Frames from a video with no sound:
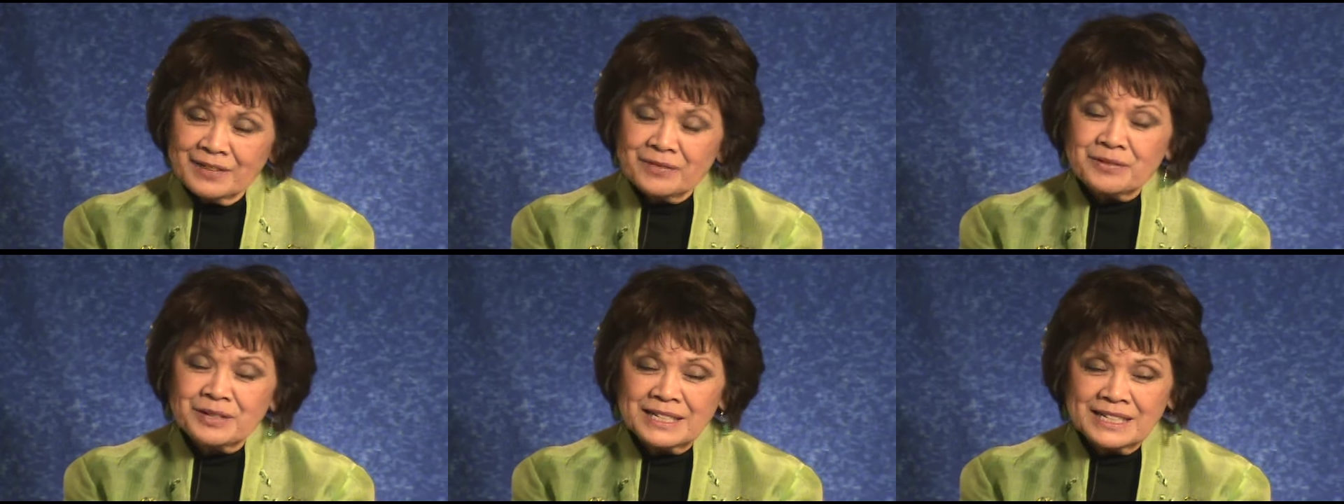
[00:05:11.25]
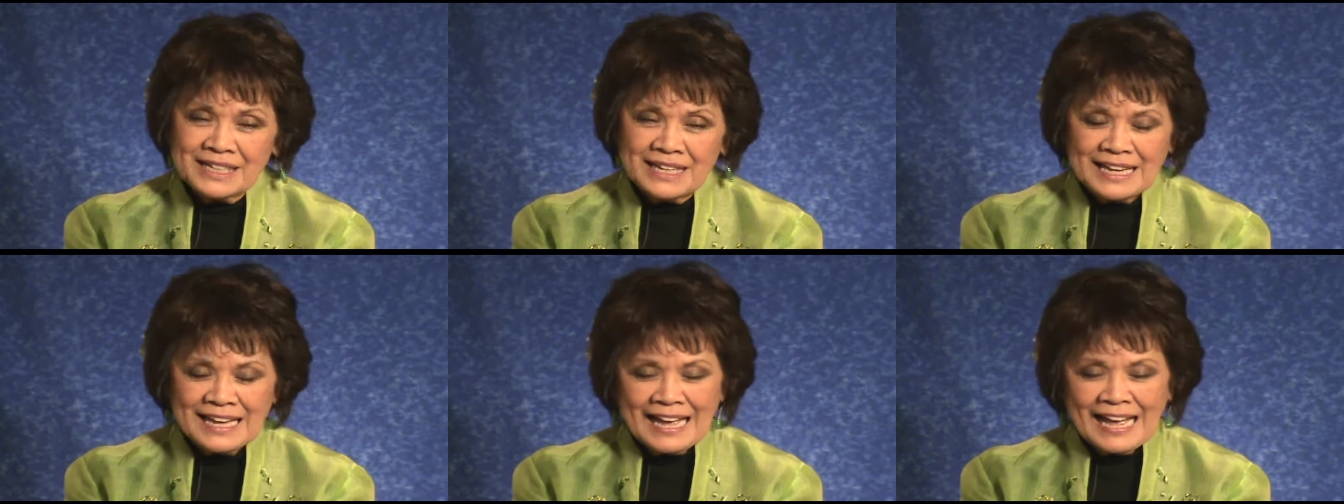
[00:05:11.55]

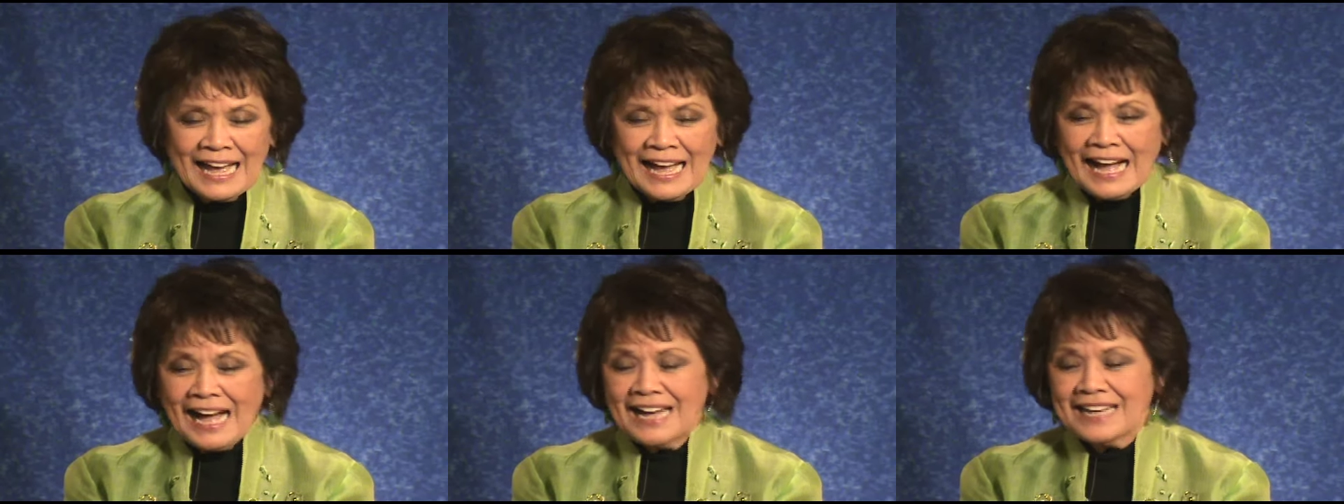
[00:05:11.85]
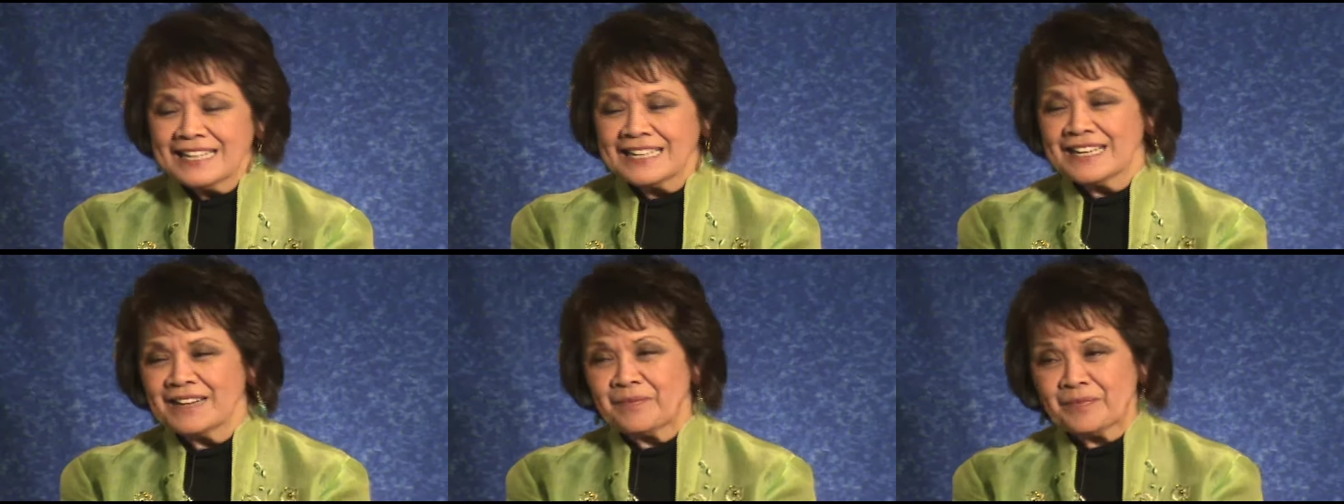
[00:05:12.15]
Really,
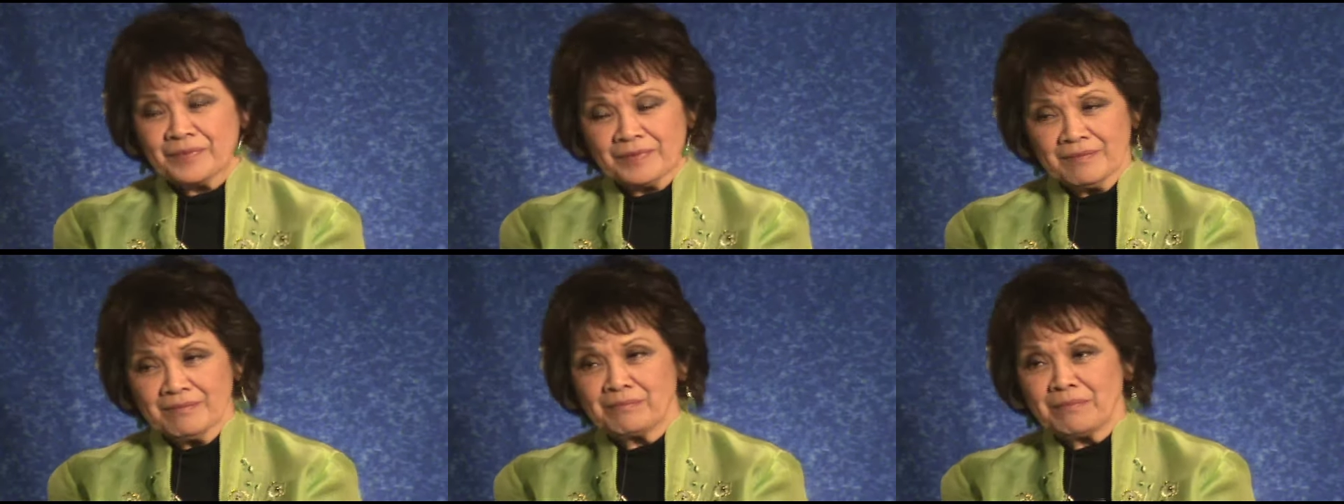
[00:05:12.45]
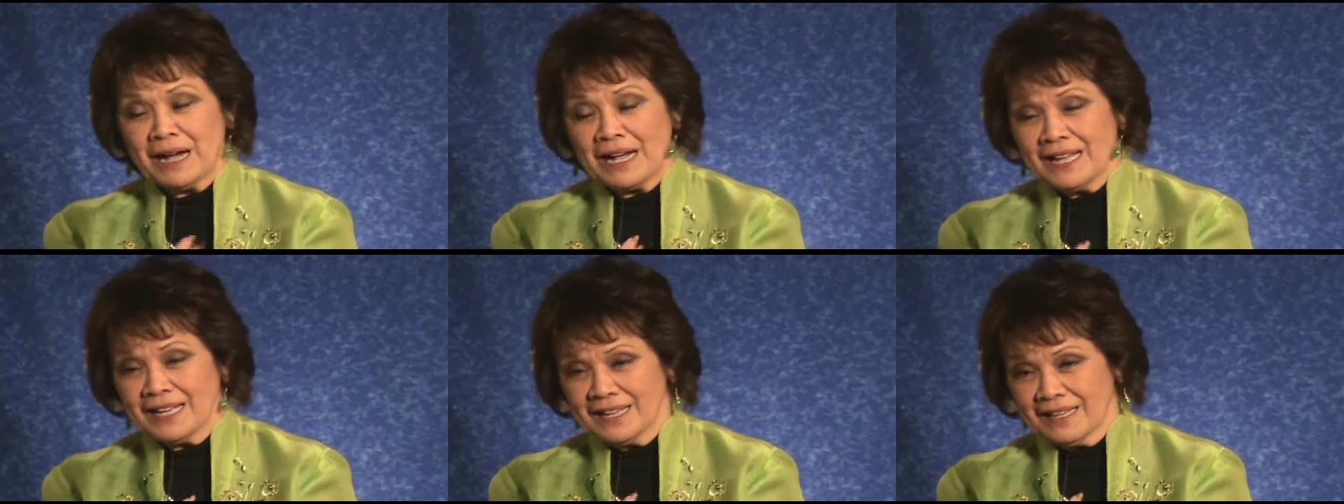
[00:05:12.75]

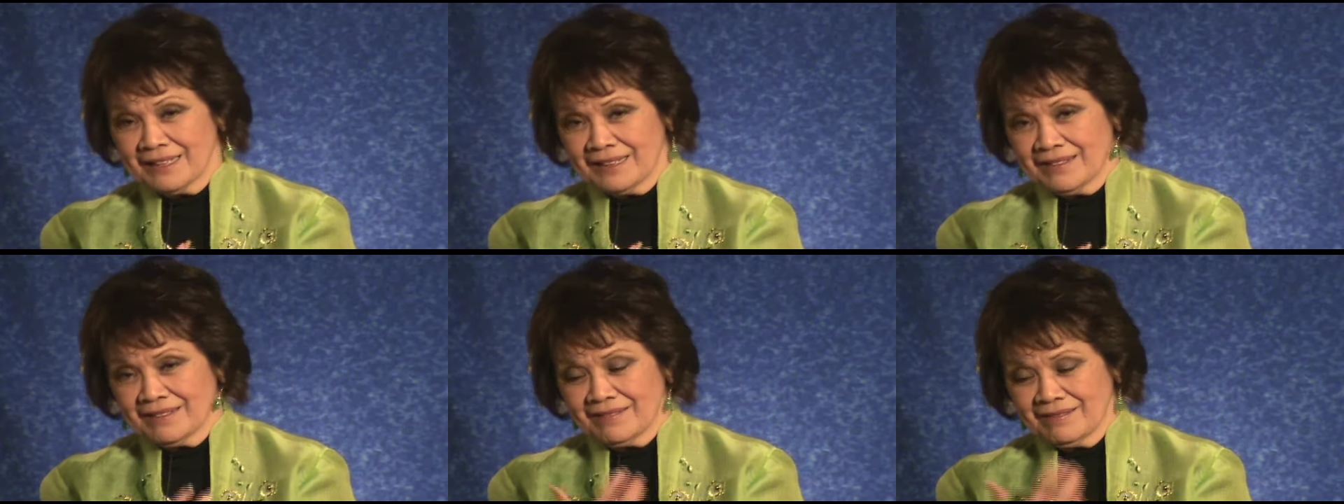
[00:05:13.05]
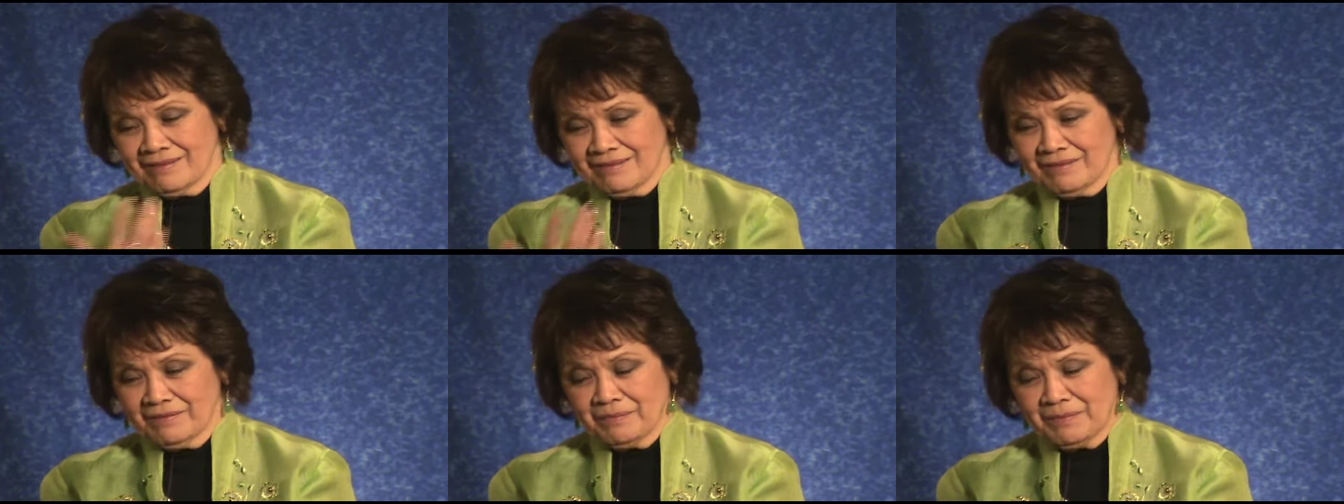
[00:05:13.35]

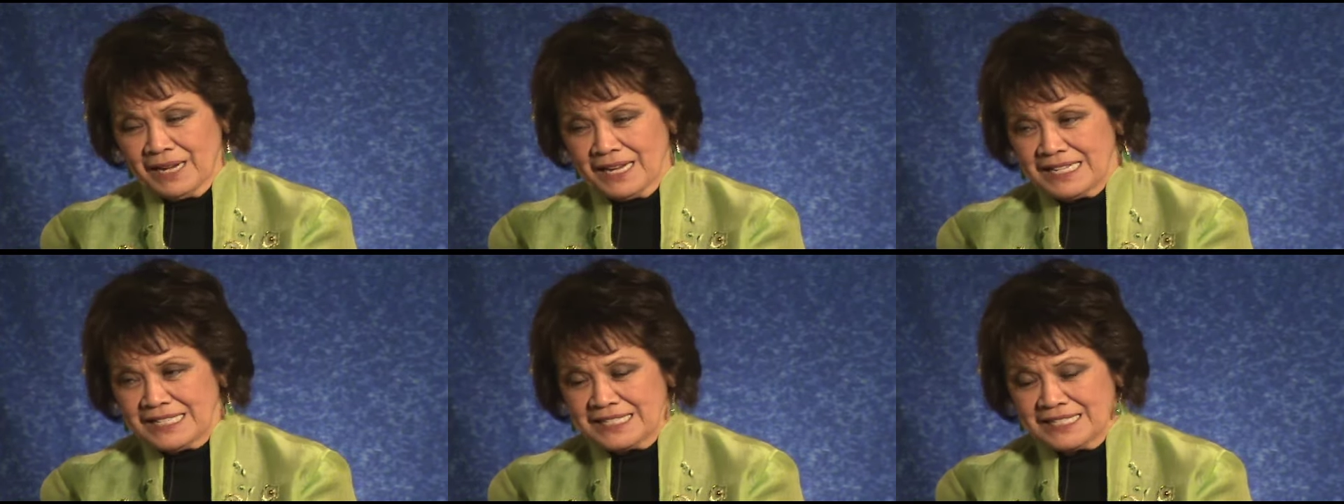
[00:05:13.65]
my